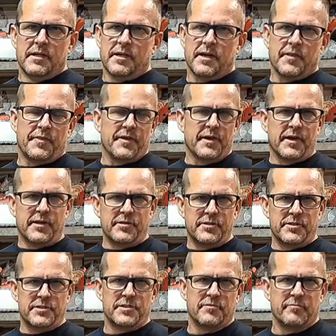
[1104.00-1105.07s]
not the
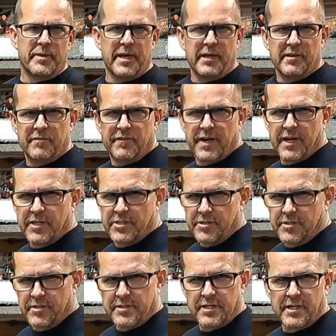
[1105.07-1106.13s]
hundreds of
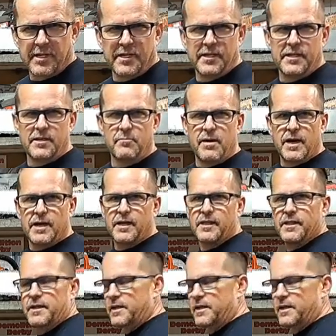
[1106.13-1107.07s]
manufacturers like you did back in the